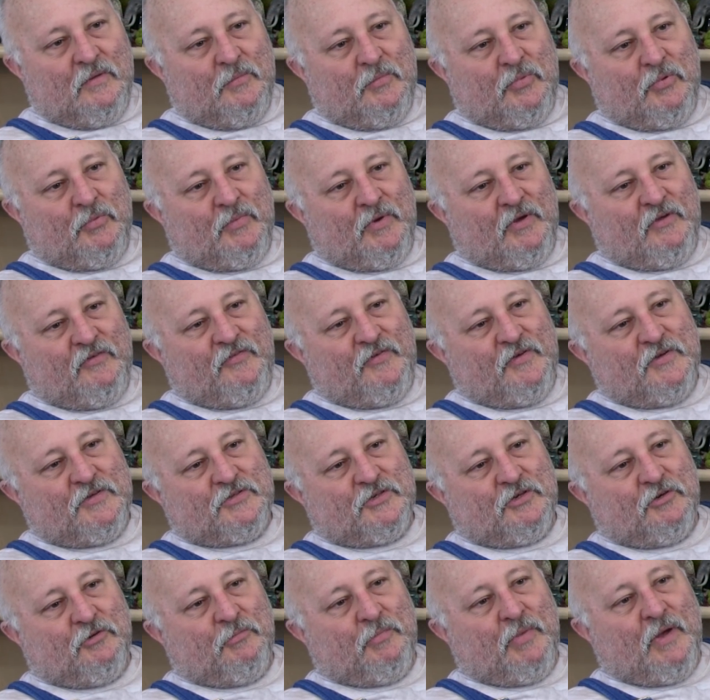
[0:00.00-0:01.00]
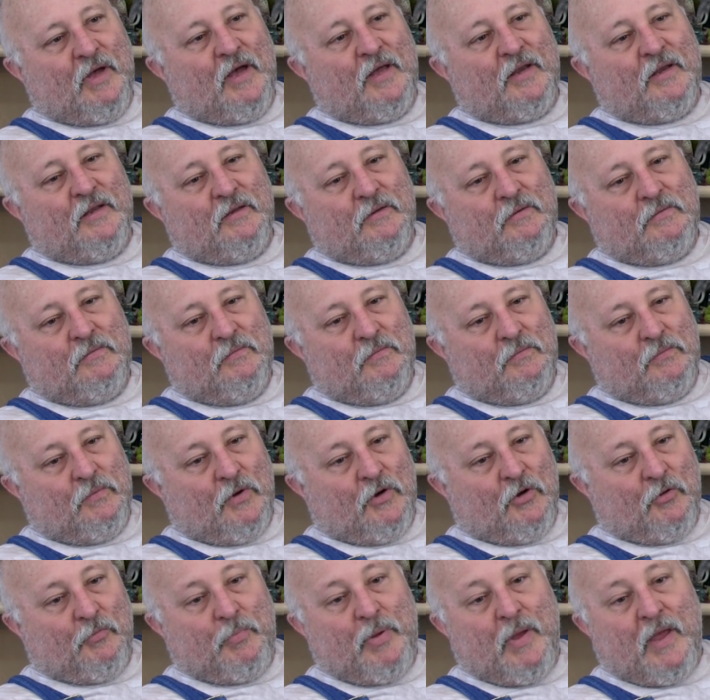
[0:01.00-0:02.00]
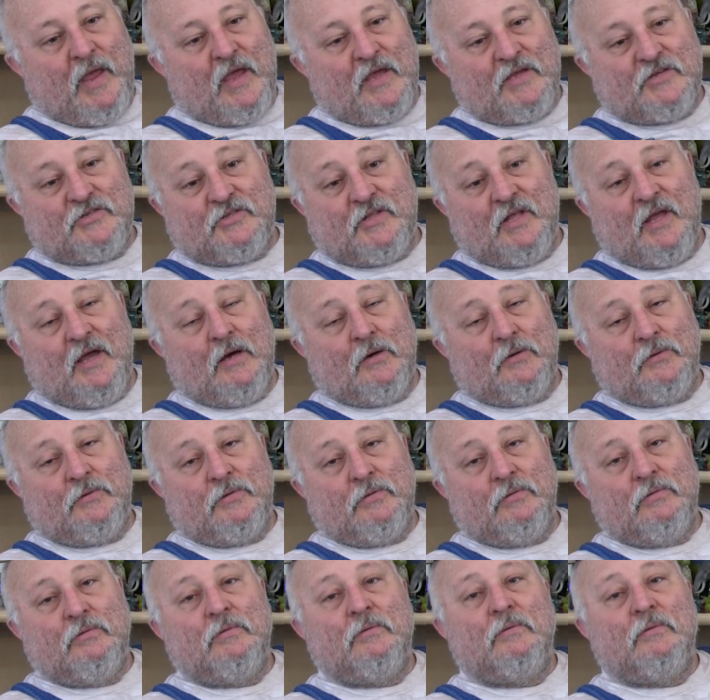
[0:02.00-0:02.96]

But my physical body, while passed out,